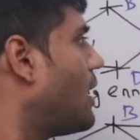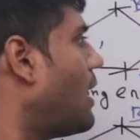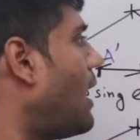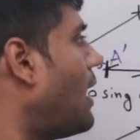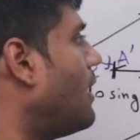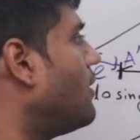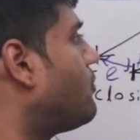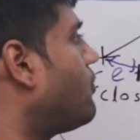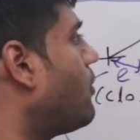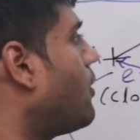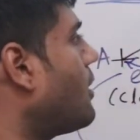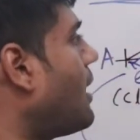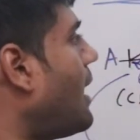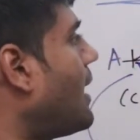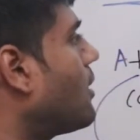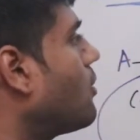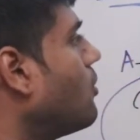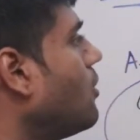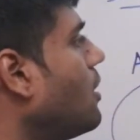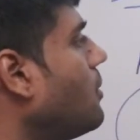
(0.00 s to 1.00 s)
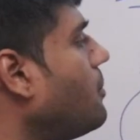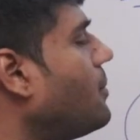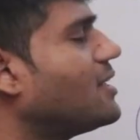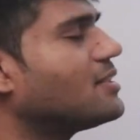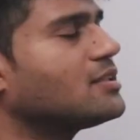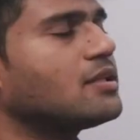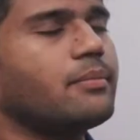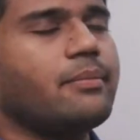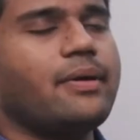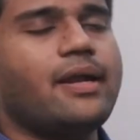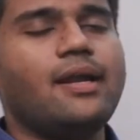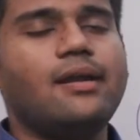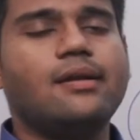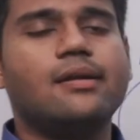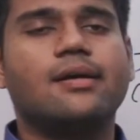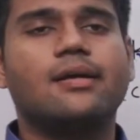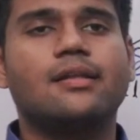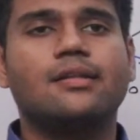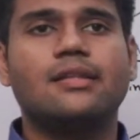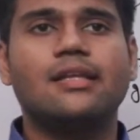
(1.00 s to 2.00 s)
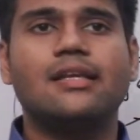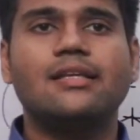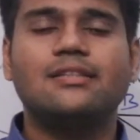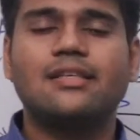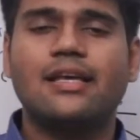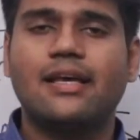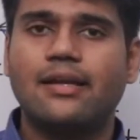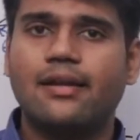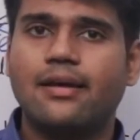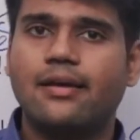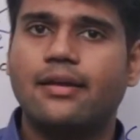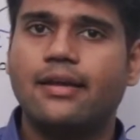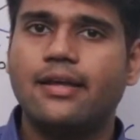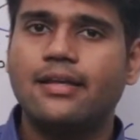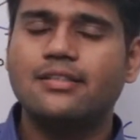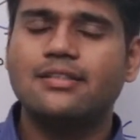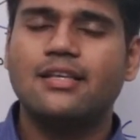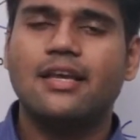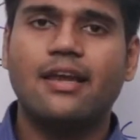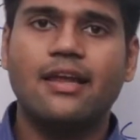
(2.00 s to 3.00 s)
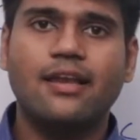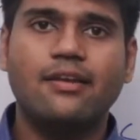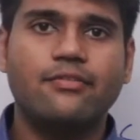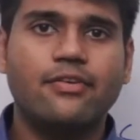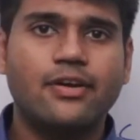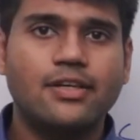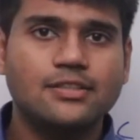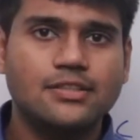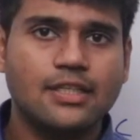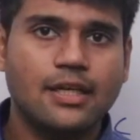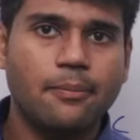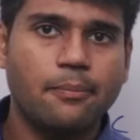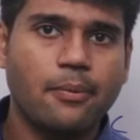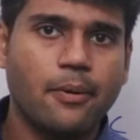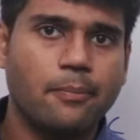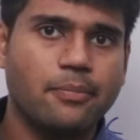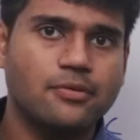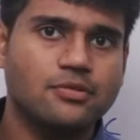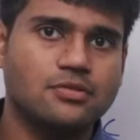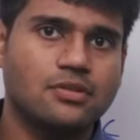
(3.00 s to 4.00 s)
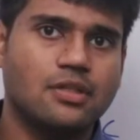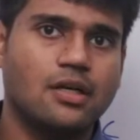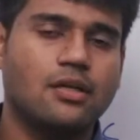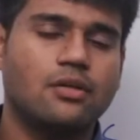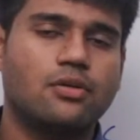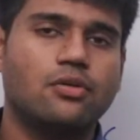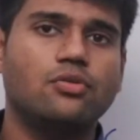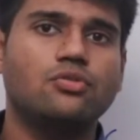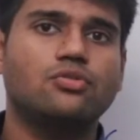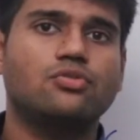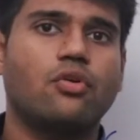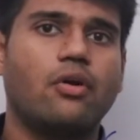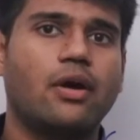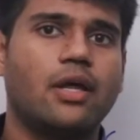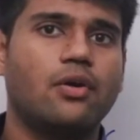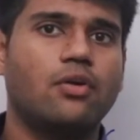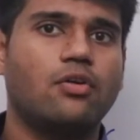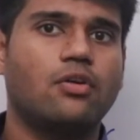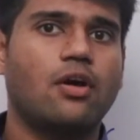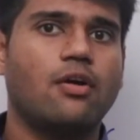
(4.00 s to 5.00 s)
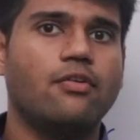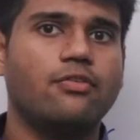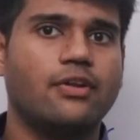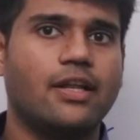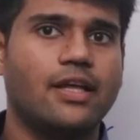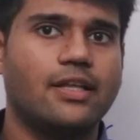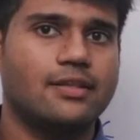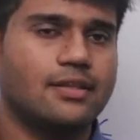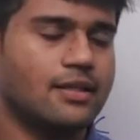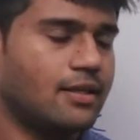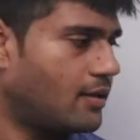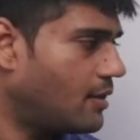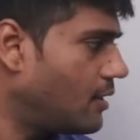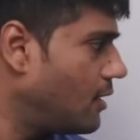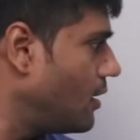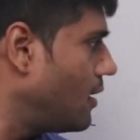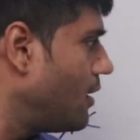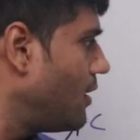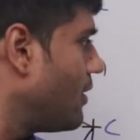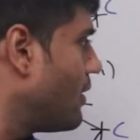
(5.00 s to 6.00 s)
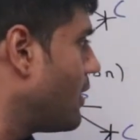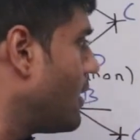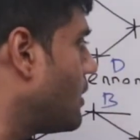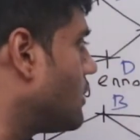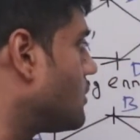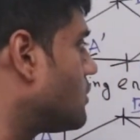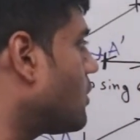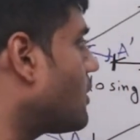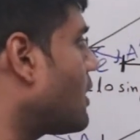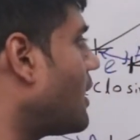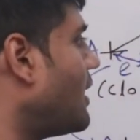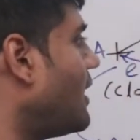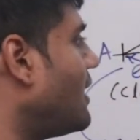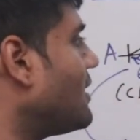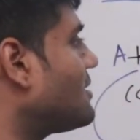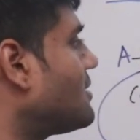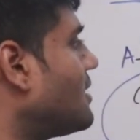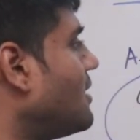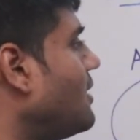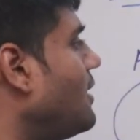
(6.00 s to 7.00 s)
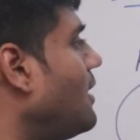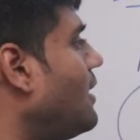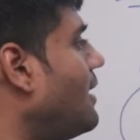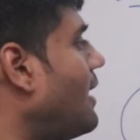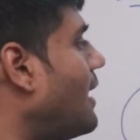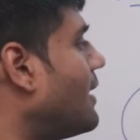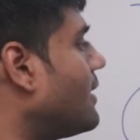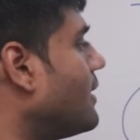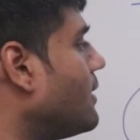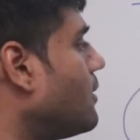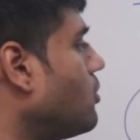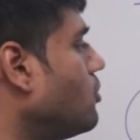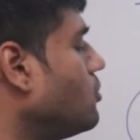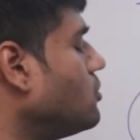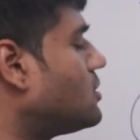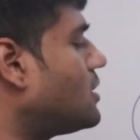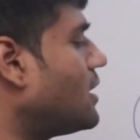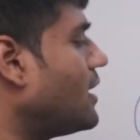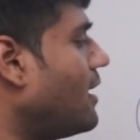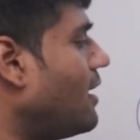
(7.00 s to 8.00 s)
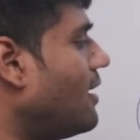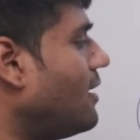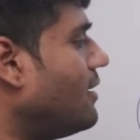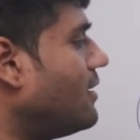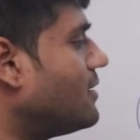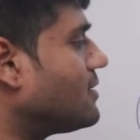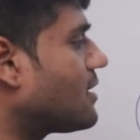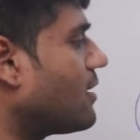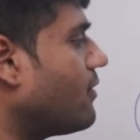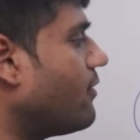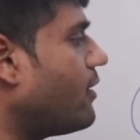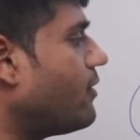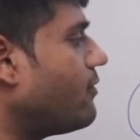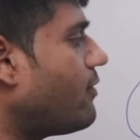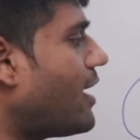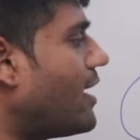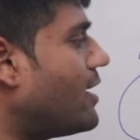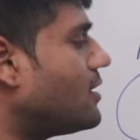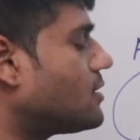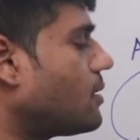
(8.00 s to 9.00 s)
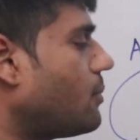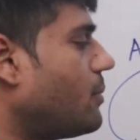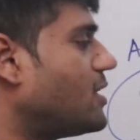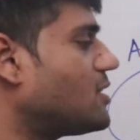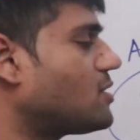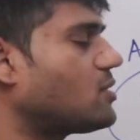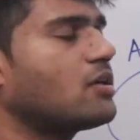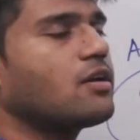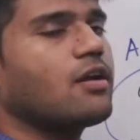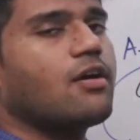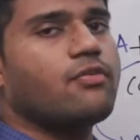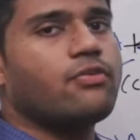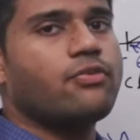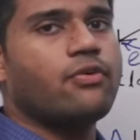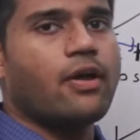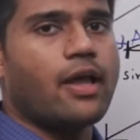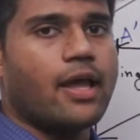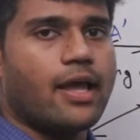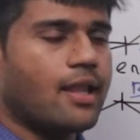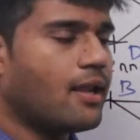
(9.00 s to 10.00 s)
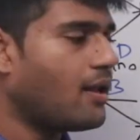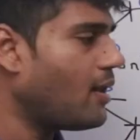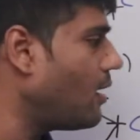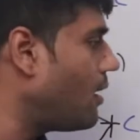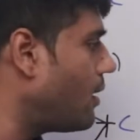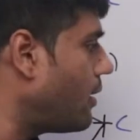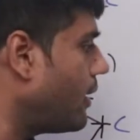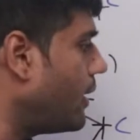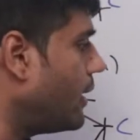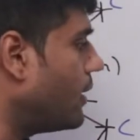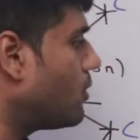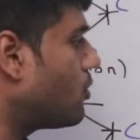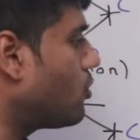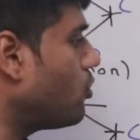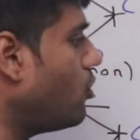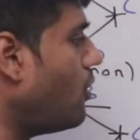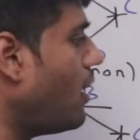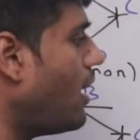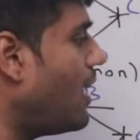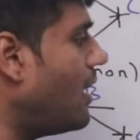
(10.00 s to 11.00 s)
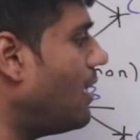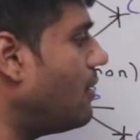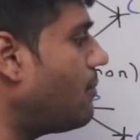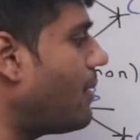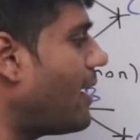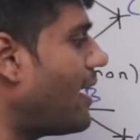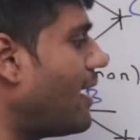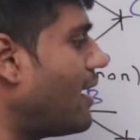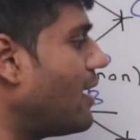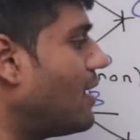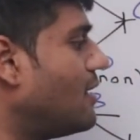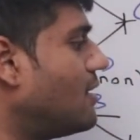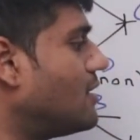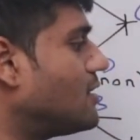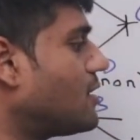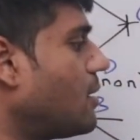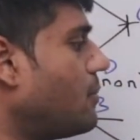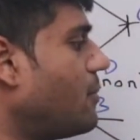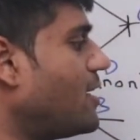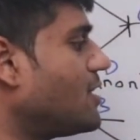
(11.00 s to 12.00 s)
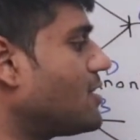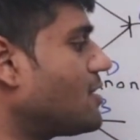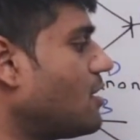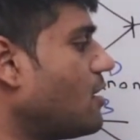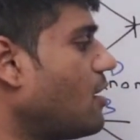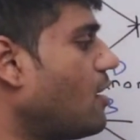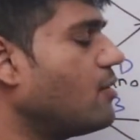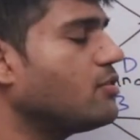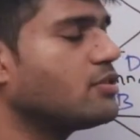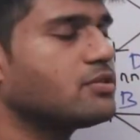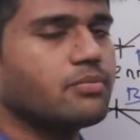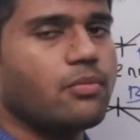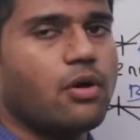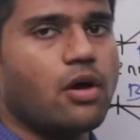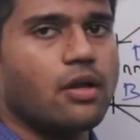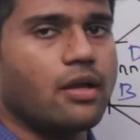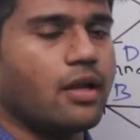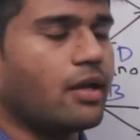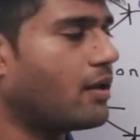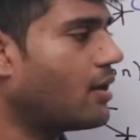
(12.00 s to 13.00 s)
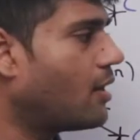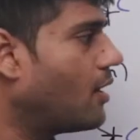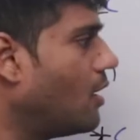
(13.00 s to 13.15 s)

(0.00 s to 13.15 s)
And for angular measurement, this error is inversely proportional to square root of length L. So correction in latitude CL is given by summation of L into L by summation of small l,